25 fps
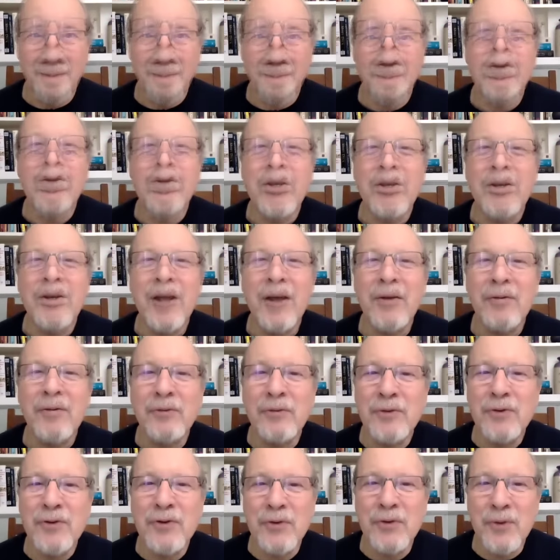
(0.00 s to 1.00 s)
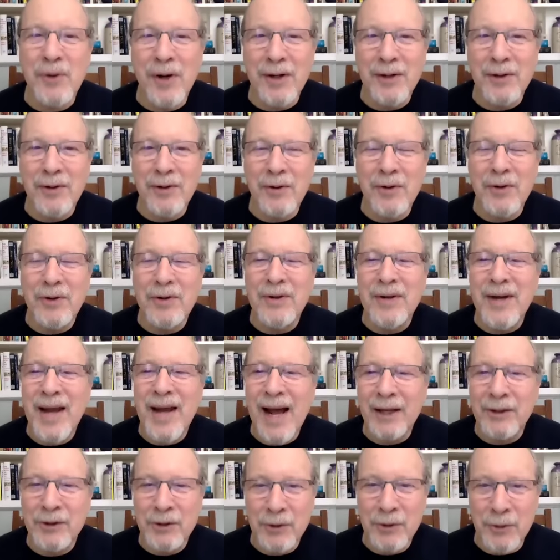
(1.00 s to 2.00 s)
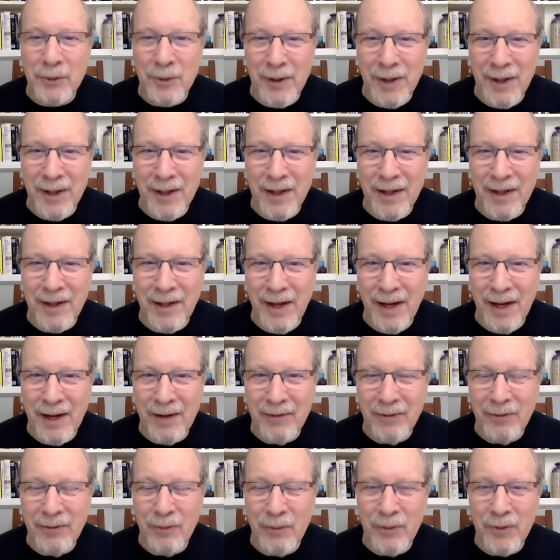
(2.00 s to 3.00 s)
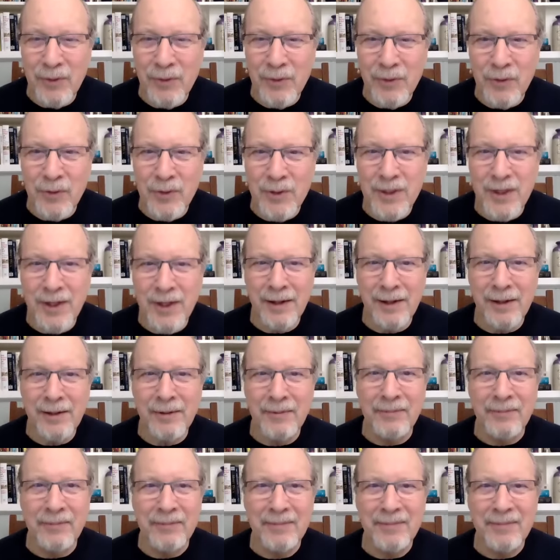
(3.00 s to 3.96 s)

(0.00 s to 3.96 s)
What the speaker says: There's enough struggle naturally in life, wouldn't you say?